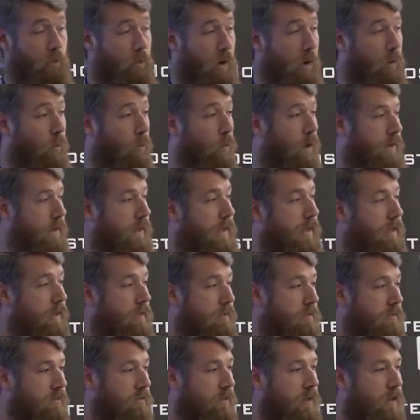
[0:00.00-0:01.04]
what one
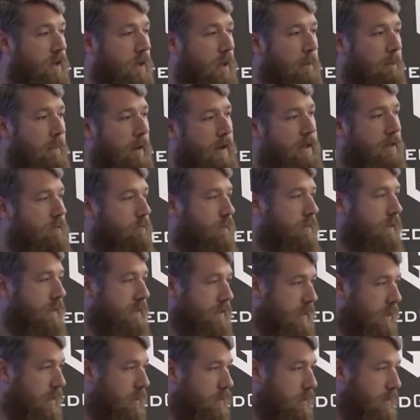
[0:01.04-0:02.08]
is, but I didn't really
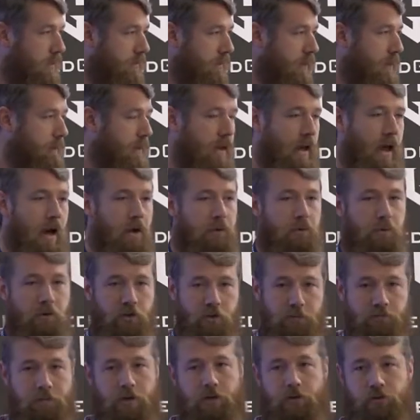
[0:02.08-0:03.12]
tell you anything about how to
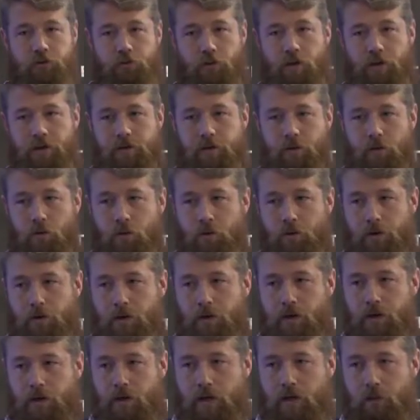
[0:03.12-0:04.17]
express one
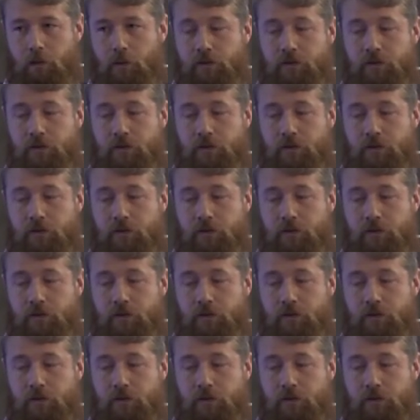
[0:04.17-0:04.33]
or uh,